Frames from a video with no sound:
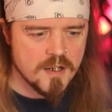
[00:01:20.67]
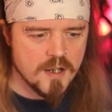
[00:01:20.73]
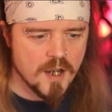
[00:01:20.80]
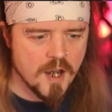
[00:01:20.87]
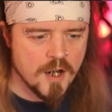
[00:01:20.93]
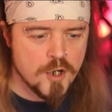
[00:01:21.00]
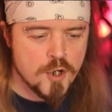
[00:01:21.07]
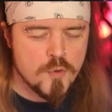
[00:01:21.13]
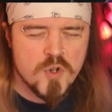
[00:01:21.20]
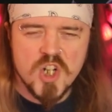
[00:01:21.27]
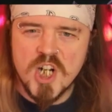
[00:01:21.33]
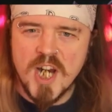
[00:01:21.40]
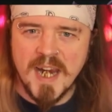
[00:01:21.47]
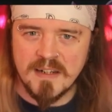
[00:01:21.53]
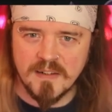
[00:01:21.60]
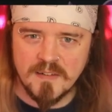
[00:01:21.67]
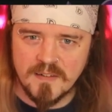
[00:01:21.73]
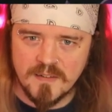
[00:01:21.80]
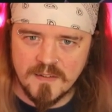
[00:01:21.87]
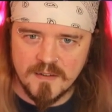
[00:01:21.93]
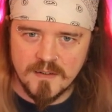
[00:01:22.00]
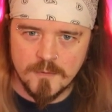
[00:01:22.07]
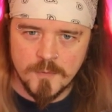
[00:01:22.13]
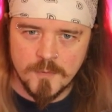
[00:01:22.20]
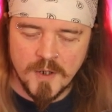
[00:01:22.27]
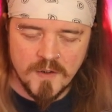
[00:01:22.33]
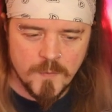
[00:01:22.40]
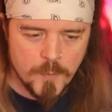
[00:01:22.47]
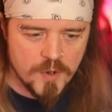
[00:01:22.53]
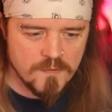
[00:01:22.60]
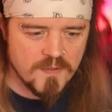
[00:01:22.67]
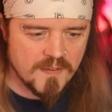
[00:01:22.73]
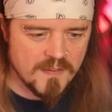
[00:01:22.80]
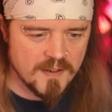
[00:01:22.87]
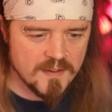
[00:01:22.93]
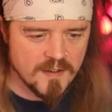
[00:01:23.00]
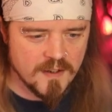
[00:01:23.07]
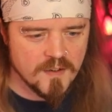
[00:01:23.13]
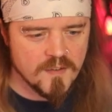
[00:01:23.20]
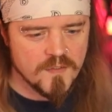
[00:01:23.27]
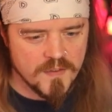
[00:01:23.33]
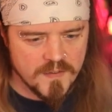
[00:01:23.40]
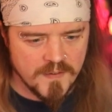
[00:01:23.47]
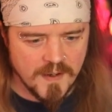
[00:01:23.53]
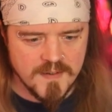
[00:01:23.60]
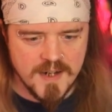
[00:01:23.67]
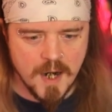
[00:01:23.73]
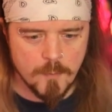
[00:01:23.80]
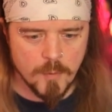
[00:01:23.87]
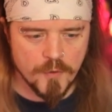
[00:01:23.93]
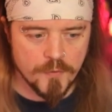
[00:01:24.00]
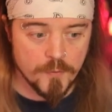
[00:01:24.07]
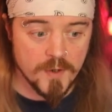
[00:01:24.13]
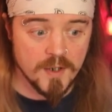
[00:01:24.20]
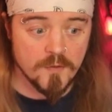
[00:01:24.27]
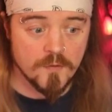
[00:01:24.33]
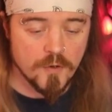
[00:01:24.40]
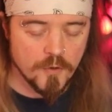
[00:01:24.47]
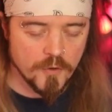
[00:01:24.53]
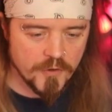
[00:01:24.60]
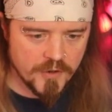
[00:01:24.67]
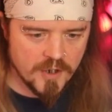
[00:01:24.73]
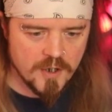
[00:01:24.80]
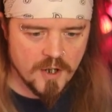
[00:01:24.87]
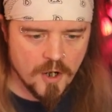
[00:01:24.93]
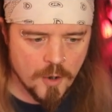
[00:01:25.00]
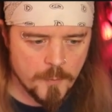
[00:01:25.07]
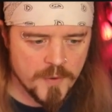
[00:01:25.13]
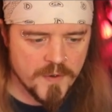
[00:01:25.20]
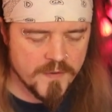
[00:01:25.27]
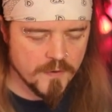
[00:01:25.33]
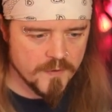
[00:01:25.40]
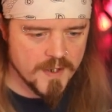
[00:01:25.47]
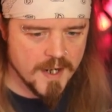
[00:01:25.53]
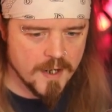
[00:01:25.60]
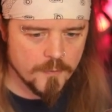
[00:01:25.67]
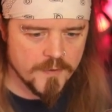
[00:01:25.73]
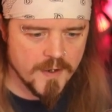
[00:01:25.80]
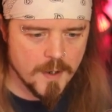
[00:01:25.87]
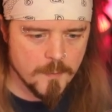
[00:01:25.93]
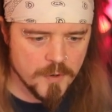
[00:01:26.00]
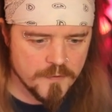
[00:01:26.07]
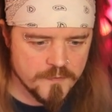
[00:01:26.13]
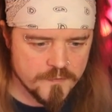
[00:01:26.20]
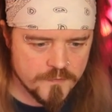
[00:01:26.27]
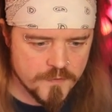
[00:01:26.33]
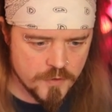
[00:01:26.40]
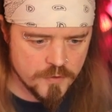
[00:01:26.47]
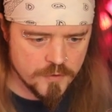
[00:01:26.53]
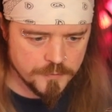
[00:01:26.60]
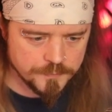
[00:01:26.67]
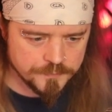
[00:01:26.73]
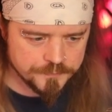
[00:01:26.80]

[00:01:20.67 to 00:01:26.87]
new chase, because previously in, like, say, Diablo 3 and of course up until now Diablo 4,